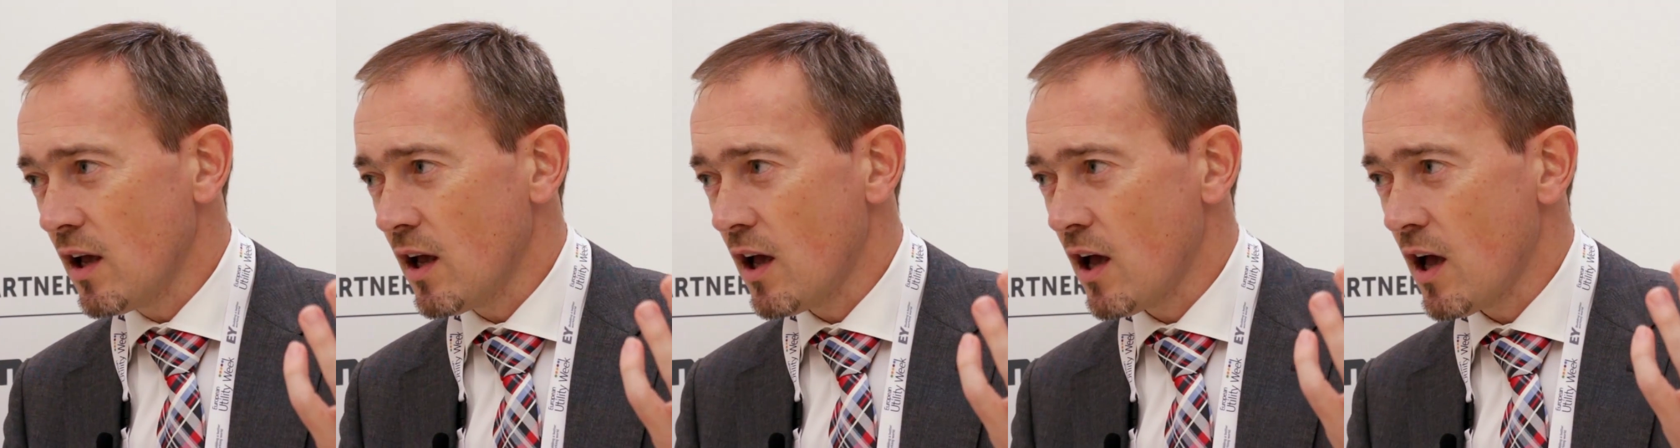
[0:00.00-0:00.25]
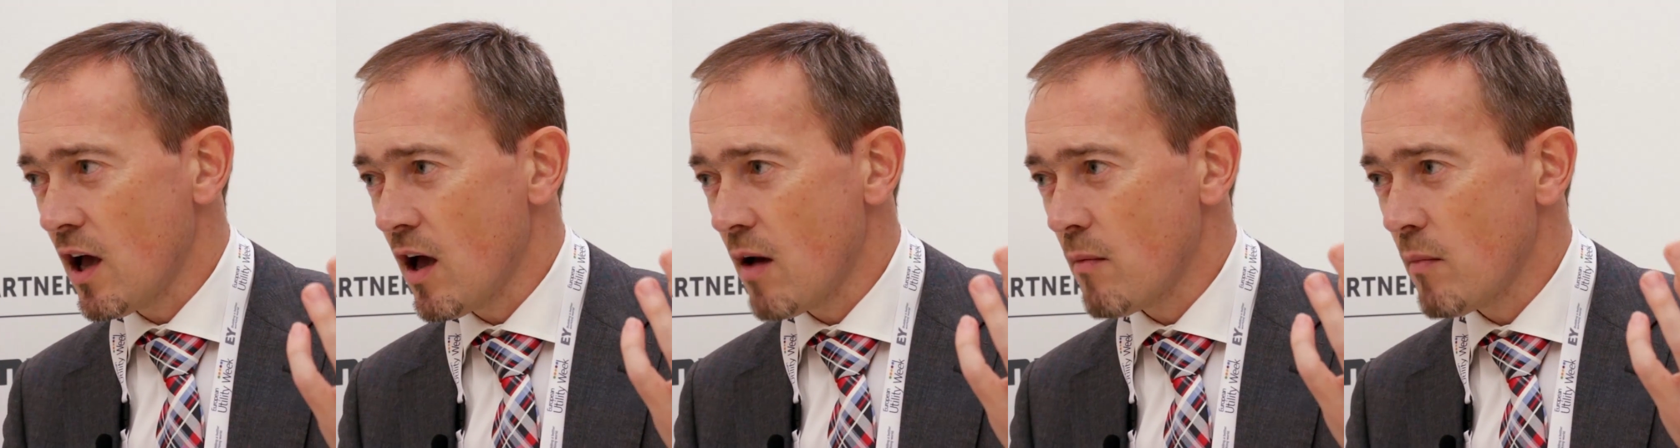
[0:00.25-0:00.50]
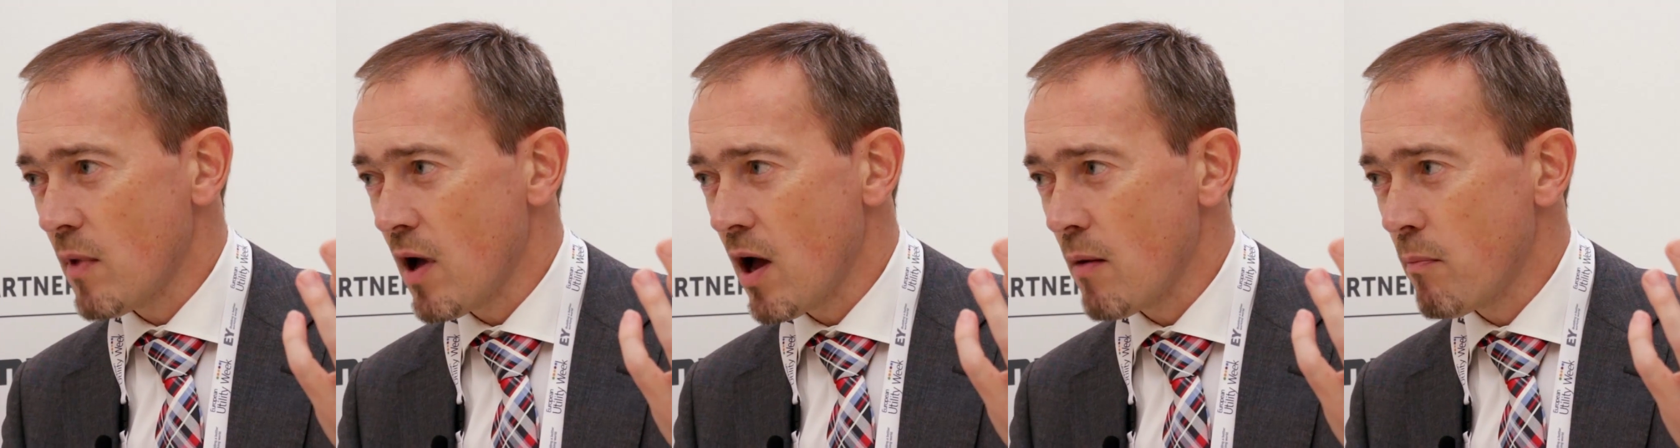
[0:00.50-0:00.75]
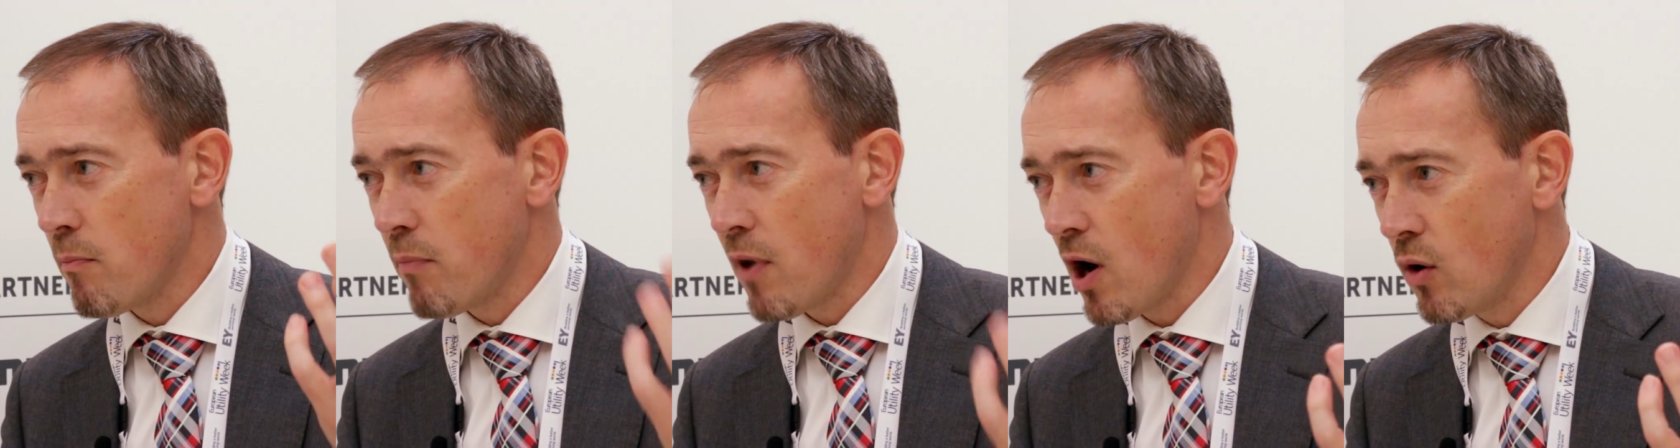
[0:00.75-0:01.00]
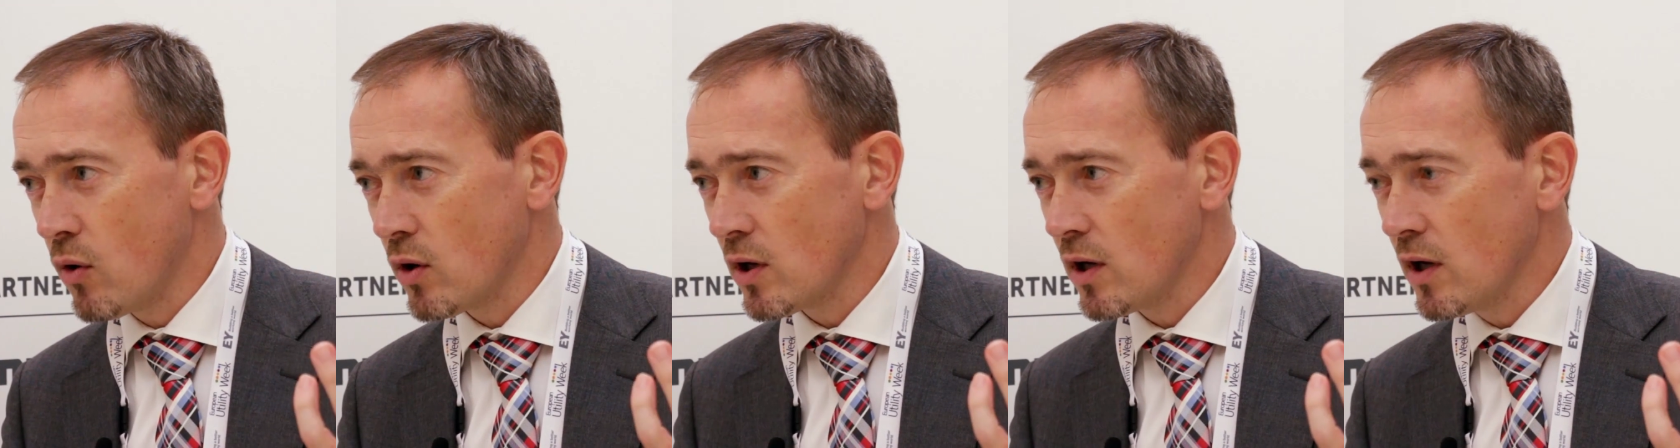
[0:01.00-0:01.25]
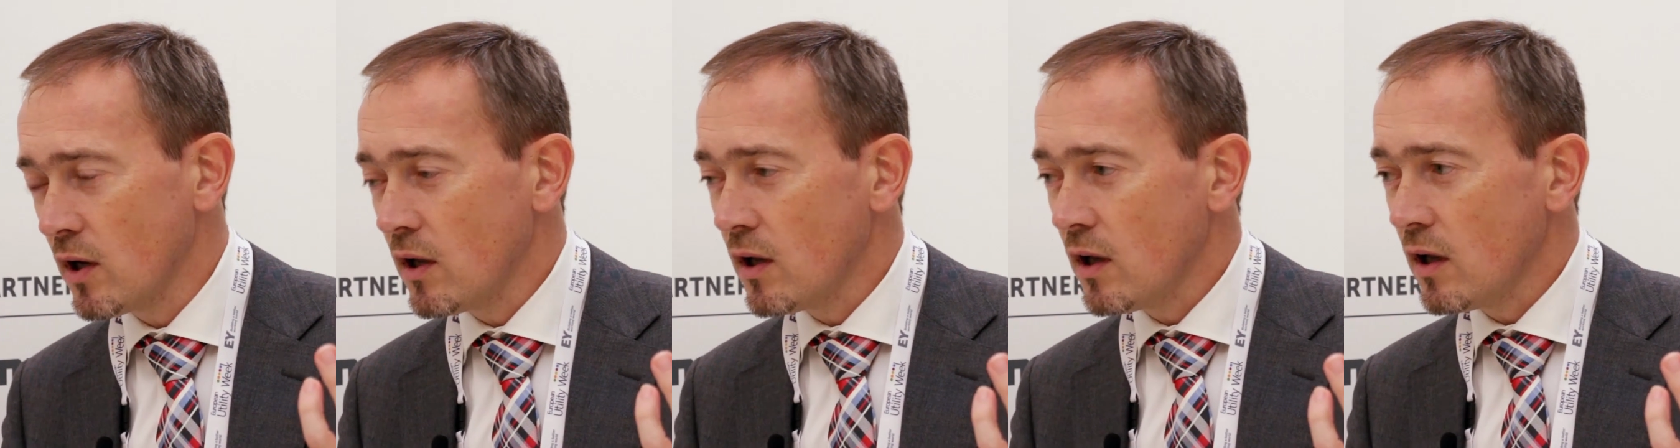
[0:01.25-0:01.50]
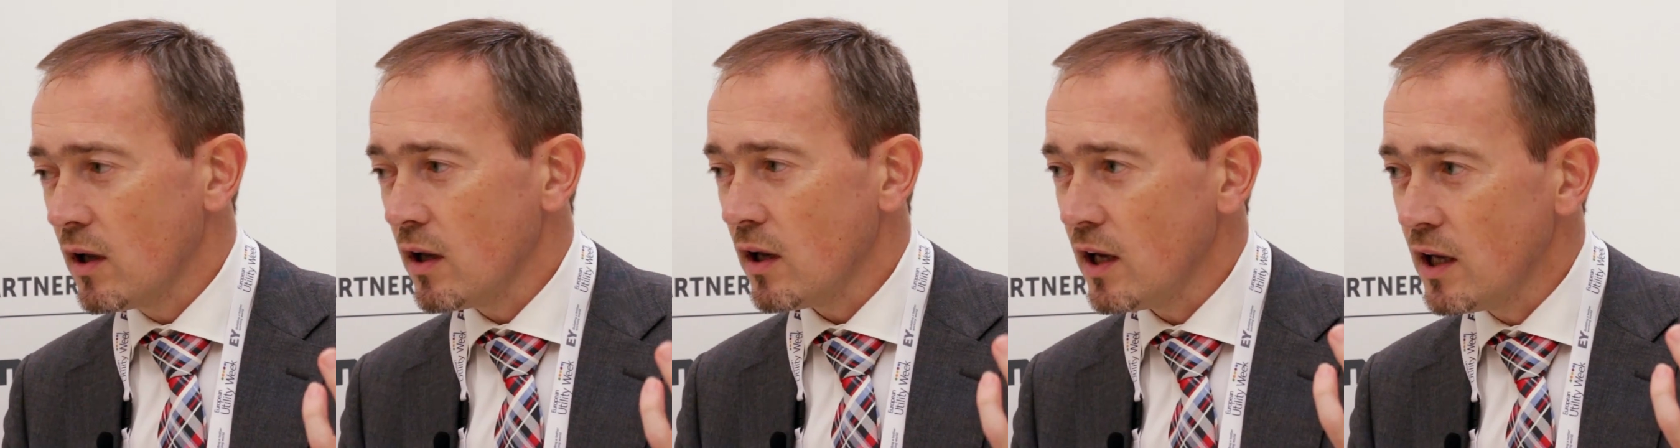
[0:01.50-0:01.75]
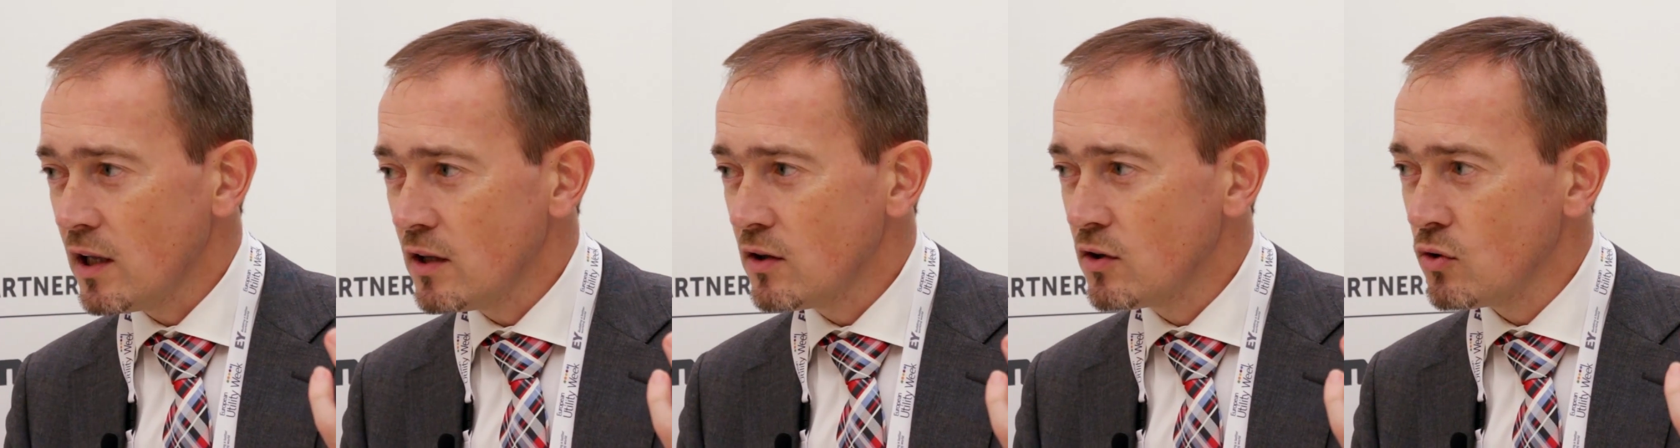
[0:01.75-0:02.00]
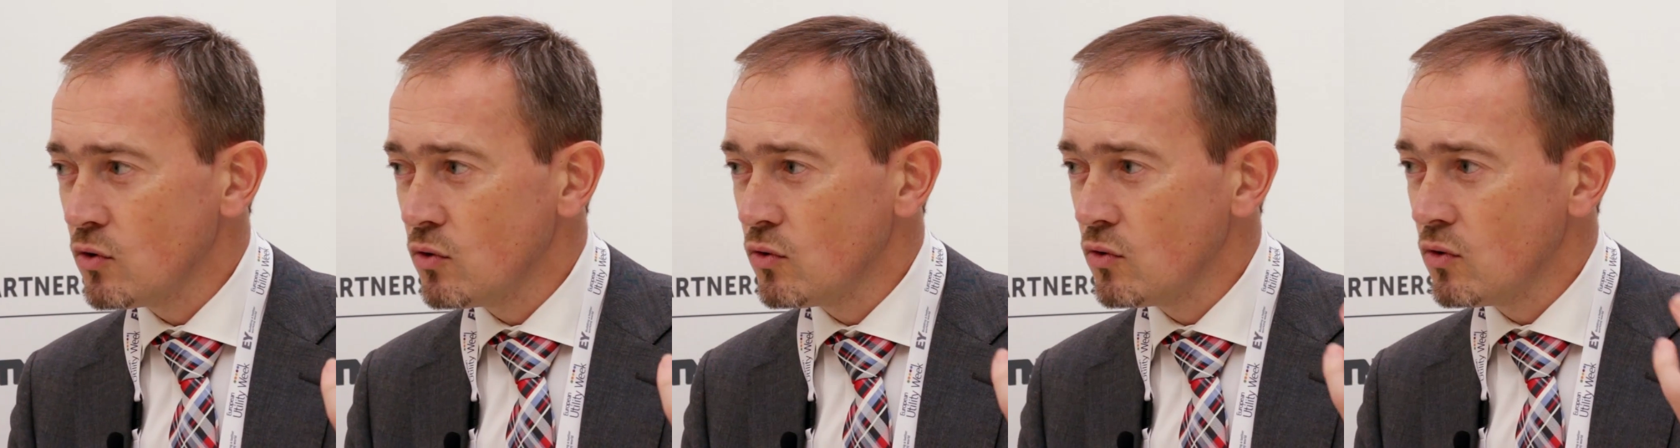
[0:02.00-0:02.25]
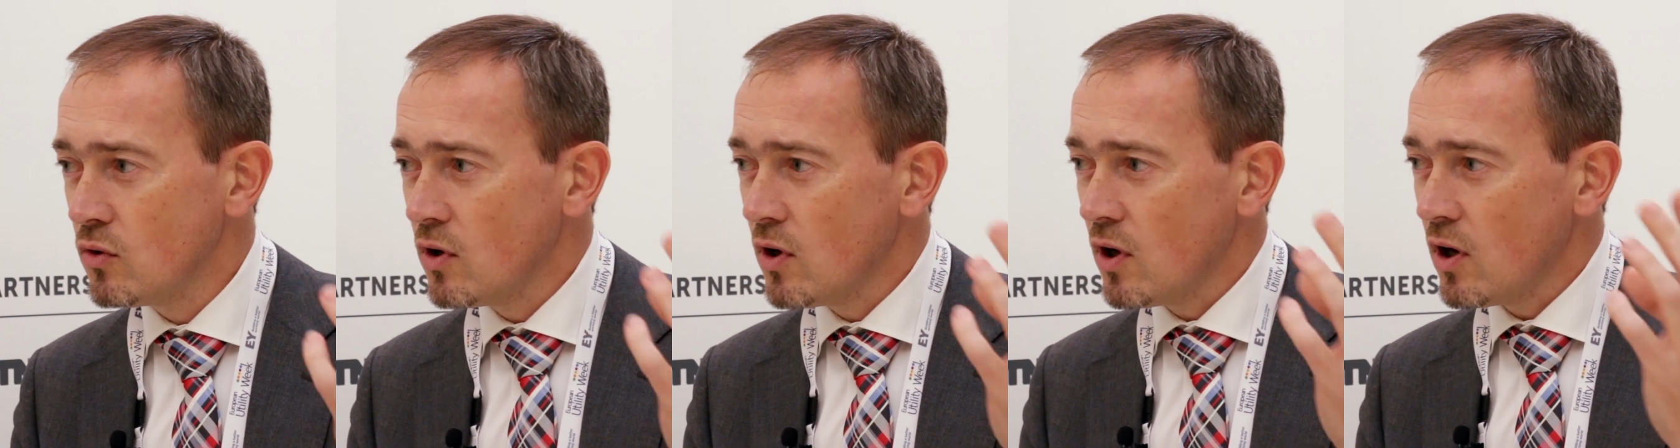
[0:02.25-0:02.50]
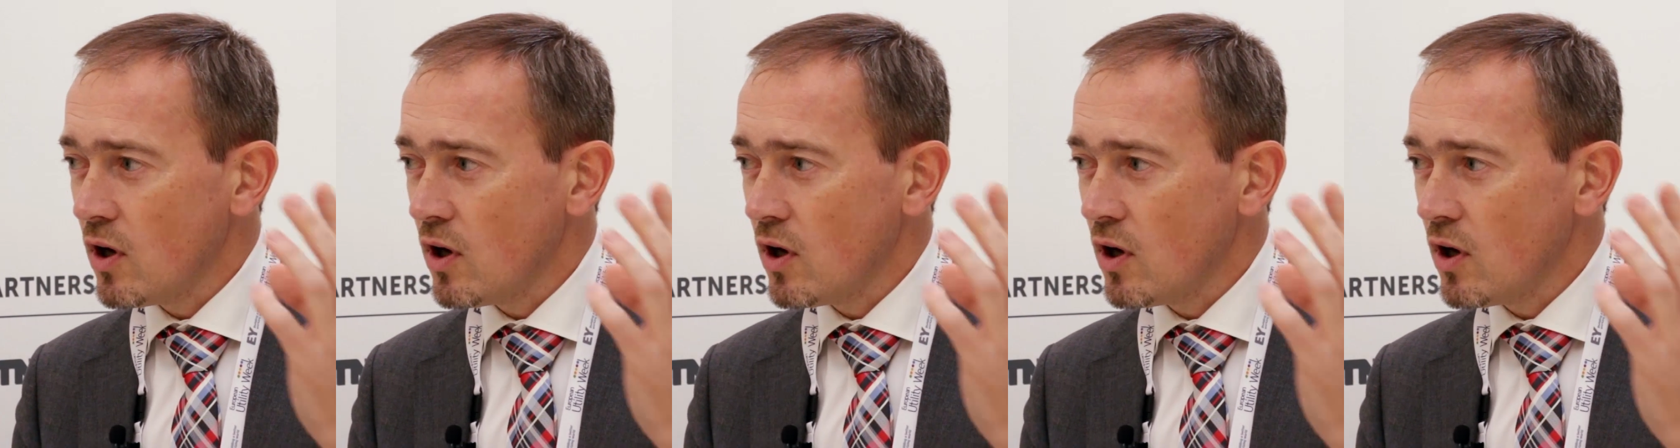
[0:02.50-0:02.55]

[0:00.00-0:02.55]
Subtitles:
power into